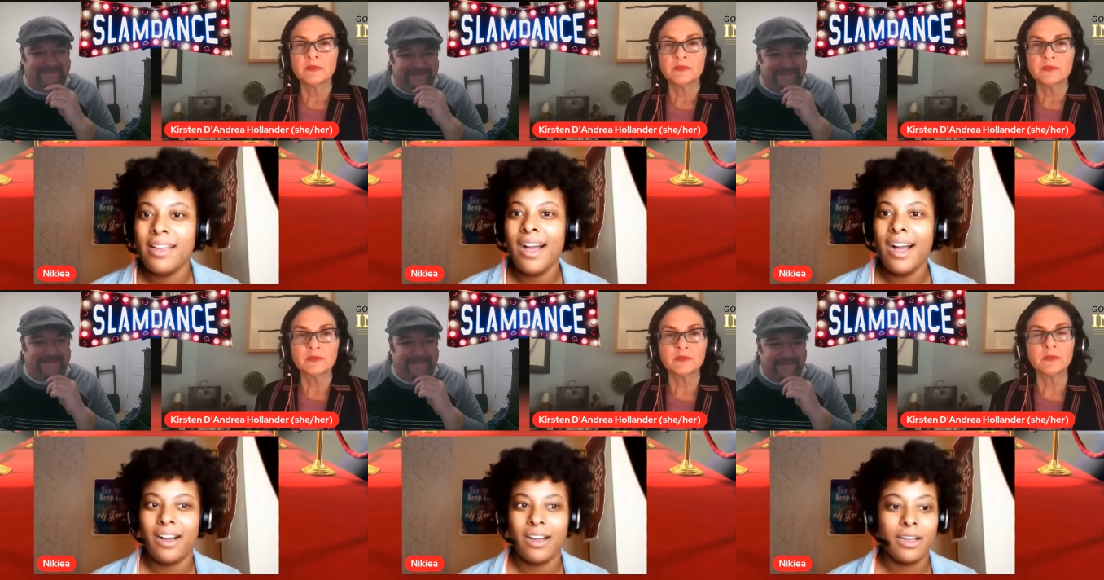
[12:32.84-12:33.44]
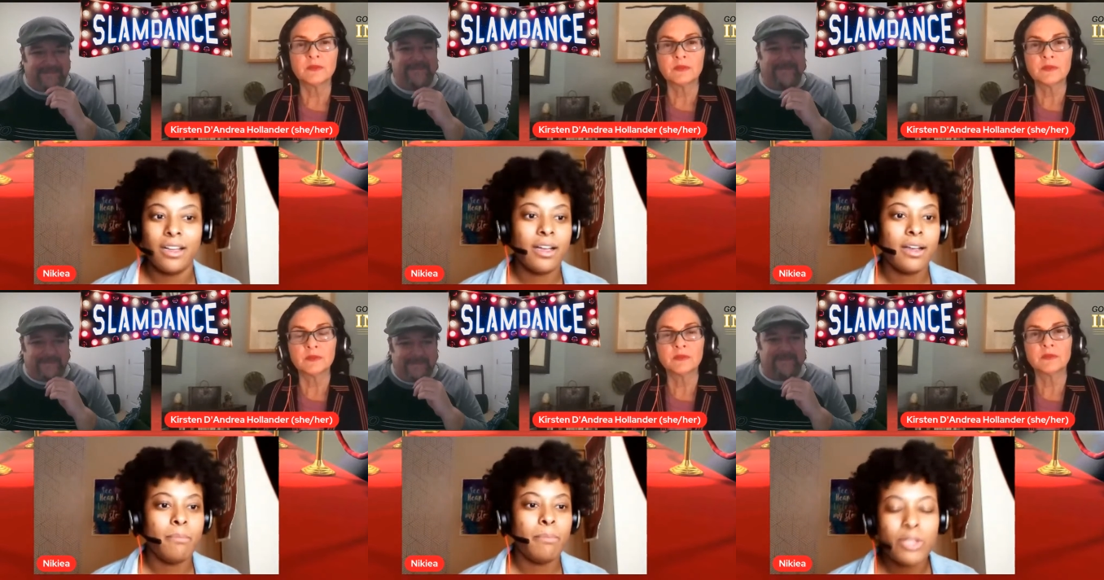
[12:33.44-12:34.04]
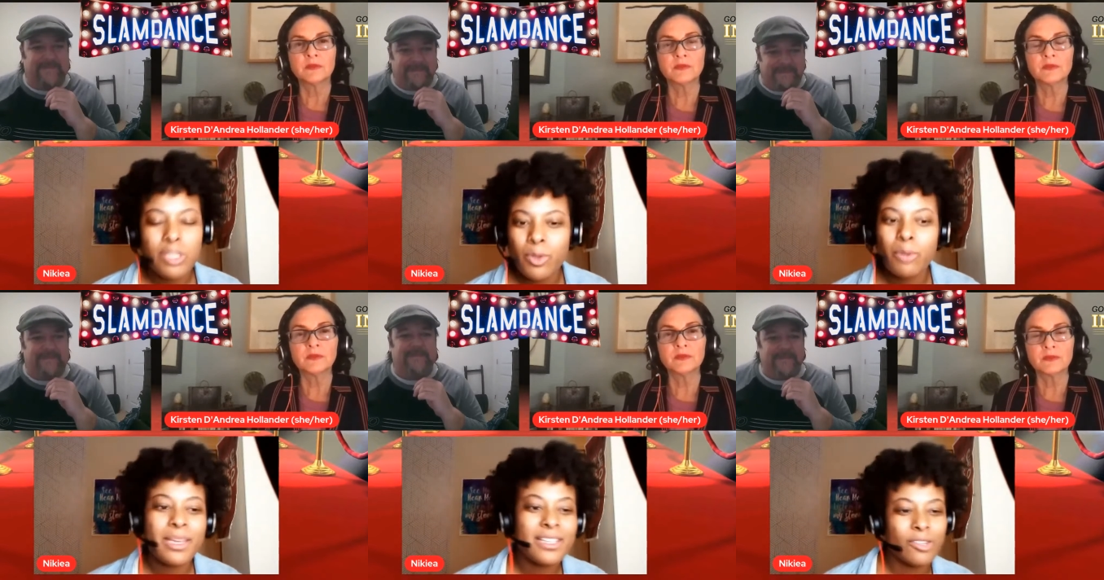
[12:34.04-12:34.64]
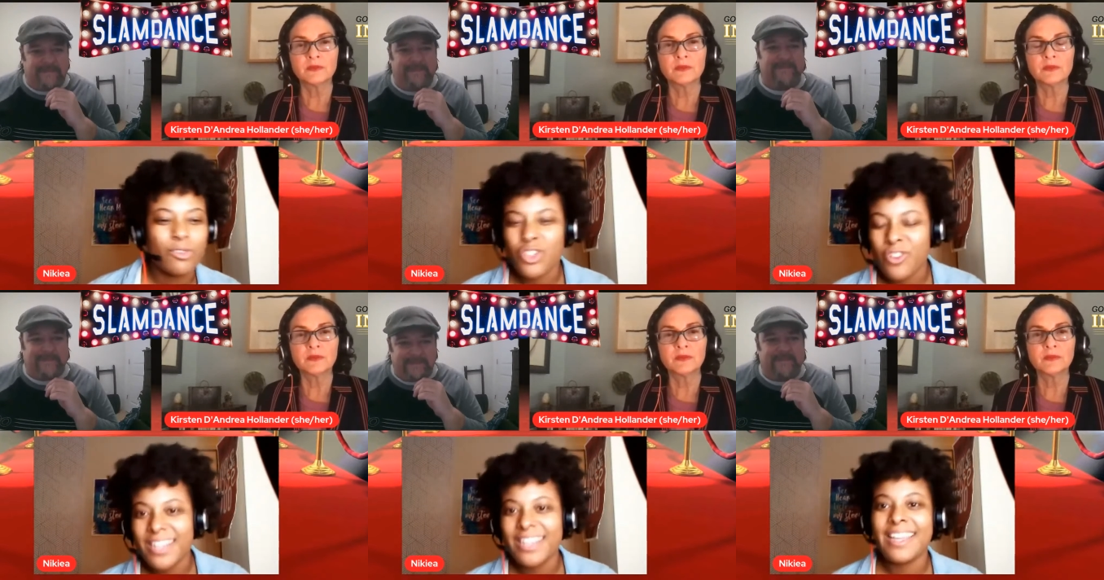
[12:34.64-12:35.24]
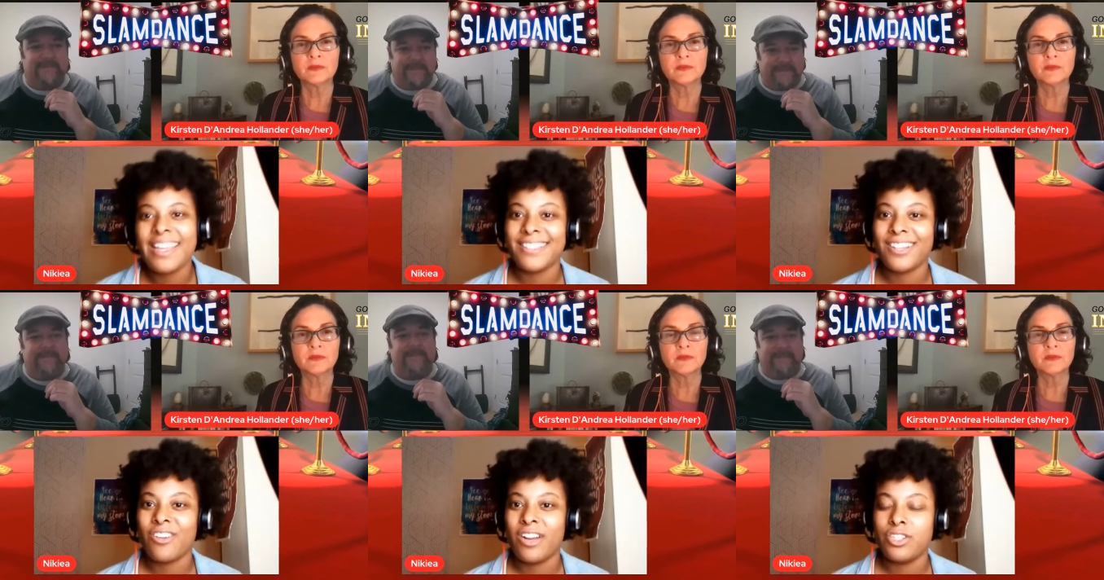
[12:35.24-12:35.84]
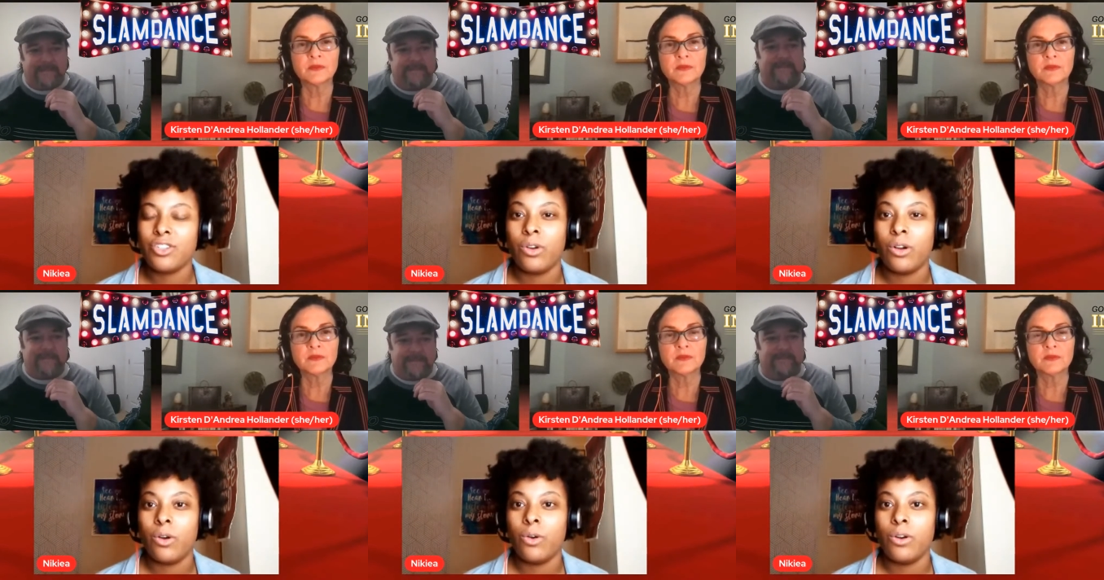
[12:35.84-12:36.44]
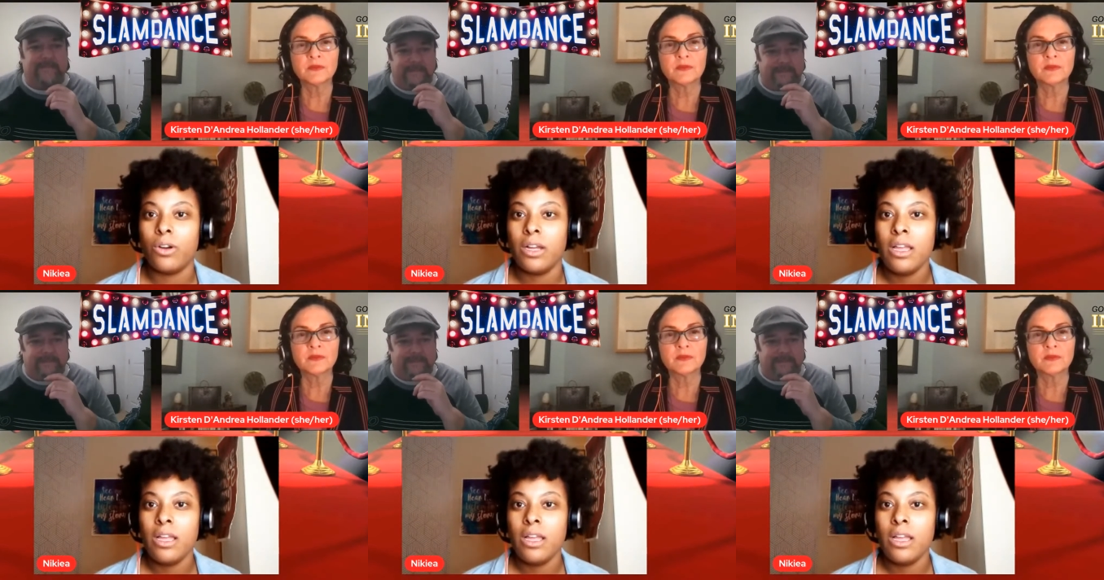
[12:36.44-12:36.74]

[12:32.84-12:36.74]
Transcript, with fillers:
Speaker 1: uh, Baltimore being so trendy as a crutch or, or